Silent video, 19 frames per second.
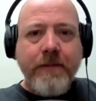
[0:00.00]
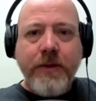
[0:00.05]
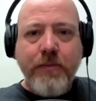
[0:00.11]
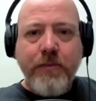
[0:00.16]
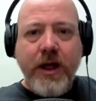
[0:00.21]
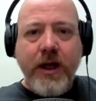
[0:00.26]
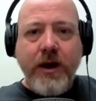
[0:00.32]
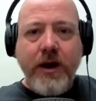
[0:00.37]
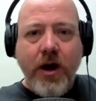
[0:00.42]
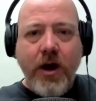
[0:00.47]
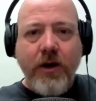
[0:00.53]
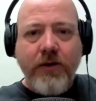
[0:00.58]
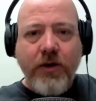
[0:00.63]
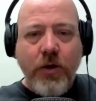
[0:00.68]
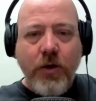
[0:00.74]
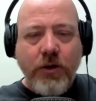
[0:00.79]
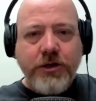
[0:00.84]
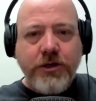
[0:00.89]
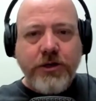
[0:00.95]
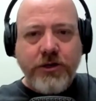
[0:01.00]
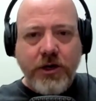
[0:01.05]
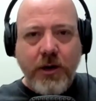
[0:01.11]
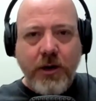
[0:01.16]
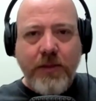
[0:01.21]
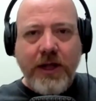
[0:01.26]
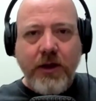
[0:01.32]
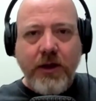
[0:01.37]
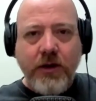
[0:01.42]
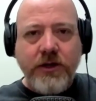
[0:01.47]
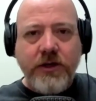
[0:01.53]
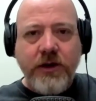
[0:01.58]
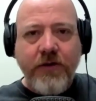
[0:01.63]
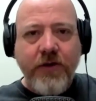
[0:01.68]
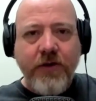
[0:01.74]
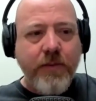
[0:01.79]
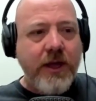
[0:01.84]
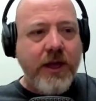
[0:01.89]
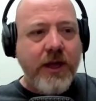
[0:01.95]
but our cultures are going to be a little
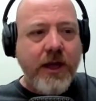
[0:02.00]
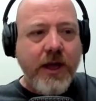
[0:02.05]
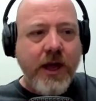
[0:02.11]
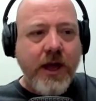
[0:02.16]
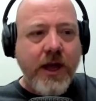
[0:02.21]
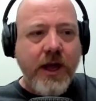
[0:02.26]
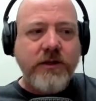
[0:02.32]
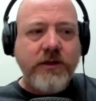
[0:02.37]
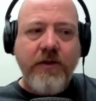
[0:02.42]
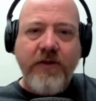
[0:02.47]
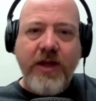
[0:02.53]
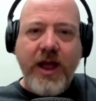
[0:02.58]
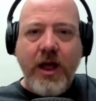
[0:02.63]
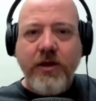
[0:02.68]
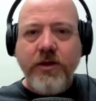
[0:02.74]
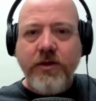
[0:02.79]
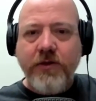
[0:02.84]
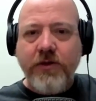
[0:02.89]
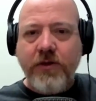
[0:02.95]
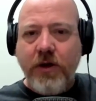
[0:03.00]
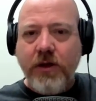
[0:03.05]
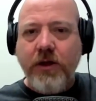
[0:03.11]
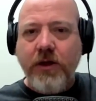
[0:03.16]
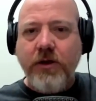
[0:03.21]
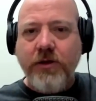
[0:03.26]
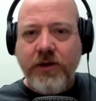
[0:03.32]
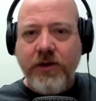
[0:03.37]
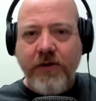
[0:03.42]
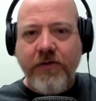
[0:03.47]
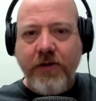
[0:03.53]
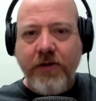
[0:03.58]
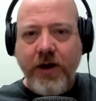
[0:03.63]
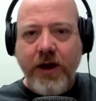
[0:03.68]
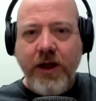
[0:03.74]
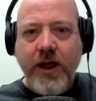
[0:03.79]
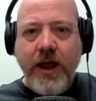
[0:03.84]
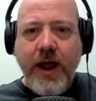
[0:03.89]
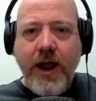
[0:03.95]
different because the values are a little
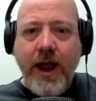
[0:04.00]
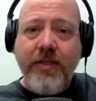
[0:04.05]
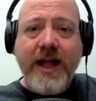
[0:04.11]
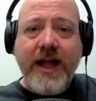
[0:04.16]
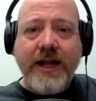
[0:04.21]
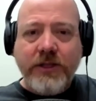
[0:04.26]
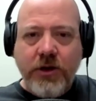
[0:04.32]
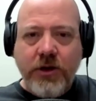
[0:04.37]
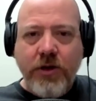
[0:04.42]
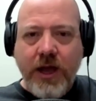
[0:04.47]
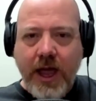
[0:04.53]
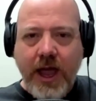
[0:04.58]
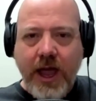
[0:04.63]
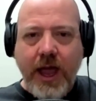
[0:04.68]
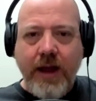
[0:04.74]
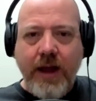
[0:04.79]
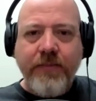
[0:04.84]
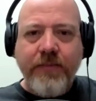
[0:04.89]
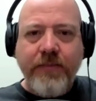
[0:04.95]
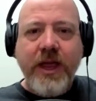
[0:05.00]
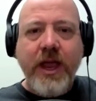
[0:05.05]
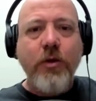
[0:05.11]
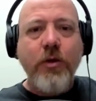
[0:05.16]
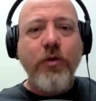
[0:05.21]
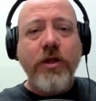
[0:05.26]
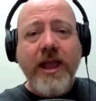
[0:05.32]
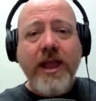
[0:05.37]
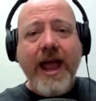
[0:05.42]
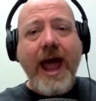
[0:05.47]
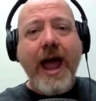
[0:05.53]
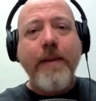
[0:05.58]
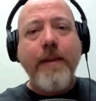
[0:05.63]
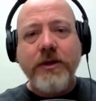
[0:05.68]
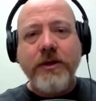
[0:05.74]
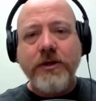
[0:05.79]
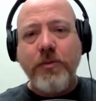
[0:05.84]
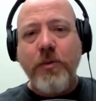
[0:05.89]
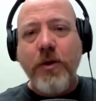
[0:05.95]
different and that's okay it really
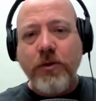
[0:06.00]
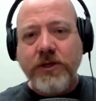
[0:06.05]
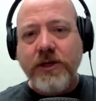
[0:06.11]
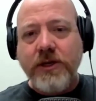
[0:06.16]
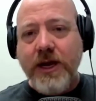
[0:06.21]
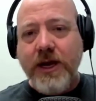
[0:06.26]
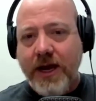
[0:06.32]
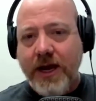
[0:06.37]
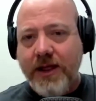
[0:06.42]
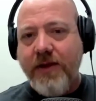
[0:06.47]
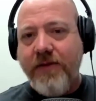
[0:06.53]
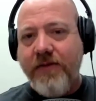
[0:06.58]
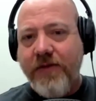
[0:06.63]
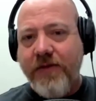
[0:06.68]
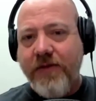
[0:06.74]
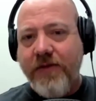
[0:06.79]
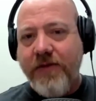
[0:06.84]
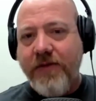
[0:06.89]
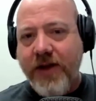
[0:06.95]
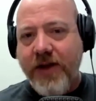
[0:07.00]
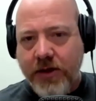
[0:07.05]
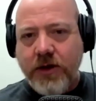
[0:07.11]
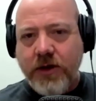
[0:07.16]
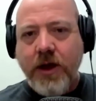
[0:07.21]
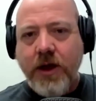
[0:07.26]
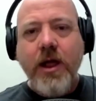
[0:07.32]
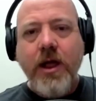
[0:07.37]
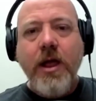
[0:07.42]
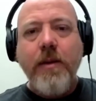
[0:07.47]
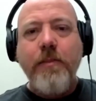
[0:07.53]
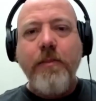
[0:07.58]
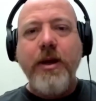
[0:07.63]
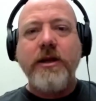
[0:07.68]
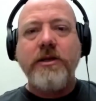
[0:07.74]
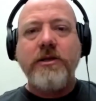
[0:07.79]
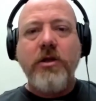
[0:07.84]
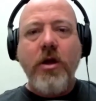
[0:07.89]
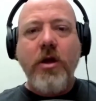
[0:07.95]
happens mostly in the values
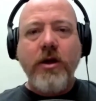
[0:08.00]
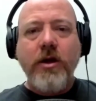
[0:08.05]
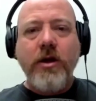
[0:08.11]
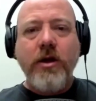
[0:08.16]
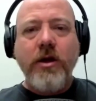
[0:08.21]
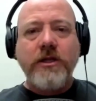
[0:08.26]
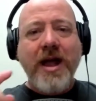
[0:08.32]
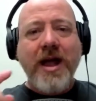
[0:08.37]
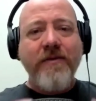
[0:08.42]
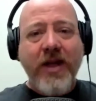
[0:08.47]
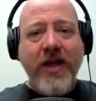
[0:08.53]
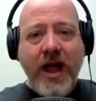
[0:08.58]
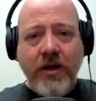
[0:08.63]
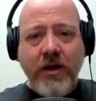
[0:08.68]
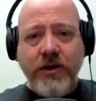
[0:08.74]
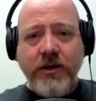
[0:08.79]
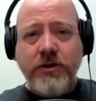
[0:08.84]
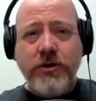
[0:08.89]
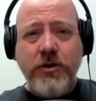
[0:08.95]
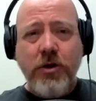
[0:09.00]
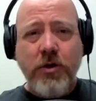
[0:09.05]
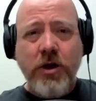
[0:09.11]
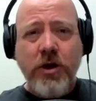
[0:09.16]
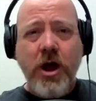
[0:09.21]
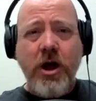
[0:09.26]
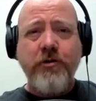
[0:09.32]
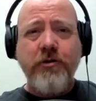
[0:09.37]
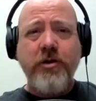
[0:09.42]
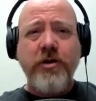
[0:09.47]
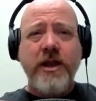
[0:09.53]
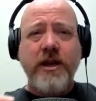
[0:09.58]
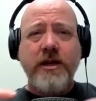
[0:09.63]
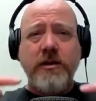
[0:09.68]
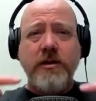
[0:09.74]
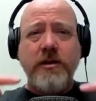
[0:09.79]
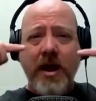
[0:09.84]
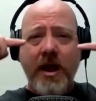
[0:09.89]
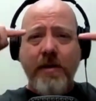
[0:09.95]
but as long as my values don't
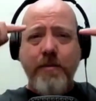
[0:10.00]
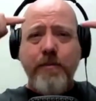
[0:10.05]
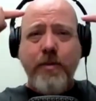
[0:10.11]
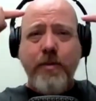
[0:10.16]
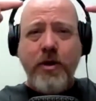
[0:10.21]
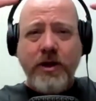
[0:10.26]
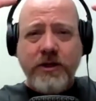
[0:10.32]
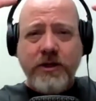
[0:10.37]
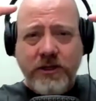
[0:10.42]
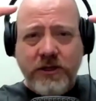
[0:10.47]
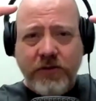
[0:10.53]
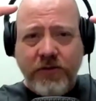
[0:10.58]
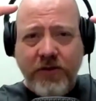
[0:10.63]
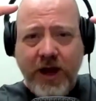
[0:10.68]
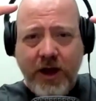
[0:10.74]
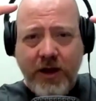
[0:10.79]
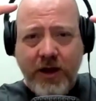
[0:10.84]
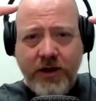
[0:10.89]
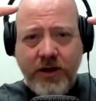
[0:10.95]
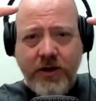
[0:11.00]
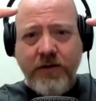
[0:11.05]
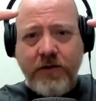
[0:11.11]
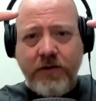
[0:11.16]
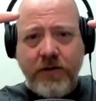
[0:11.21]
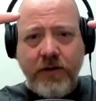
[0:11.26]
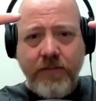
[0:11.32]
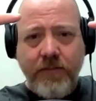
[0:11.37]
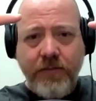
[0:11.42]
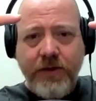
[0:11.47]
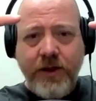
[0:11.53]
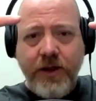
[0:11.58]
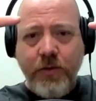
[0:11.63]
contradict my boss's values,